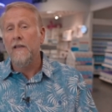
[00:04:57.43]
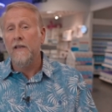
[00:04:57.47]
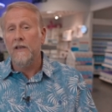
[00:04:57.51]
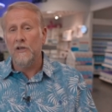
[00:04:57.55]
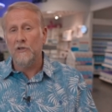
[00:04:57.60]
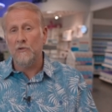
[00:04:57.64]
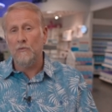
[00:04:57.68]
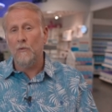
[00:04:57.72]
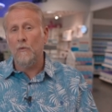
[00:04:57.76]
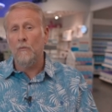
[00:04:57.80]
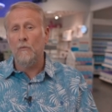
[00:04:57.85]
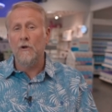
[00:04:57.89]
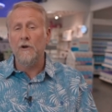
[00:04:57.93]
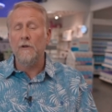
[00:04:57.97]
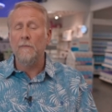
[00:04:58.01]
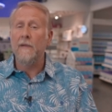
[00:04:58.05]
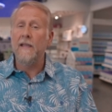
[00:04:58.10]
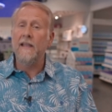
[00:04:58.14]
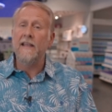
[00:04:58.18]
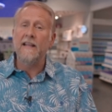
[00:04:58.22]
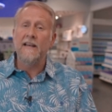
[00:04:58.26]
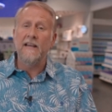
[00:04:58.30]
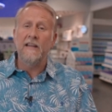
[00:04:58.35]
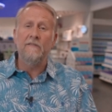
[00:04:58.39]
is we want to
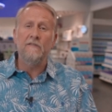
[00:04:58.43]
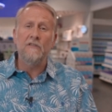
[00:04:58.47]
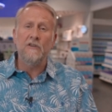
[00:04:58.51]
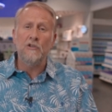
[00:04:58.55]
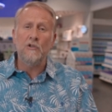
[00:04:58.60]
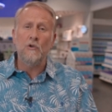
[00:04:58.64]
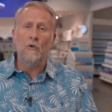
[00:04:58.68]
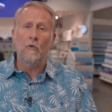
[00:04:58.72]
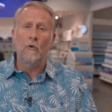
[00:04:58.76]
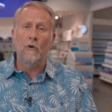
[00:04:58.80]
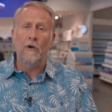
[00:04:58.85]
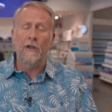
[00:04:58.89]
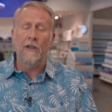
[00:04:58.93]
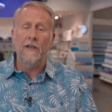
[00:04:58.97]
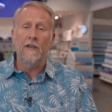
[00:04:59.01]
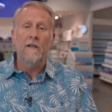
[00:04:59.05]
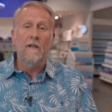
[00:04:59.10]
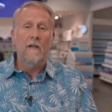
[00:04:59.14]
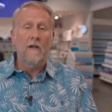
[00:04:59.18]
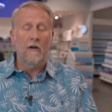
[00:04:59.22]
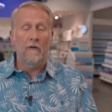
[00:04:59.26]
make an inventory